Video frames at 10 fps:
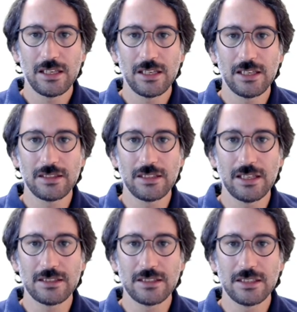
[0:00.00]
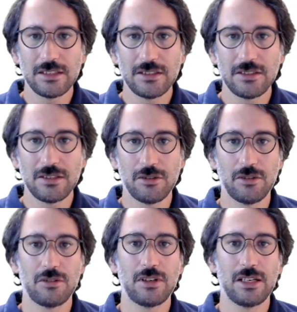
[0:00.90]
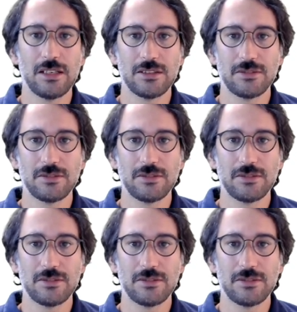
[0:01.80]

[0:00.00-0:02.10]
at that zero current.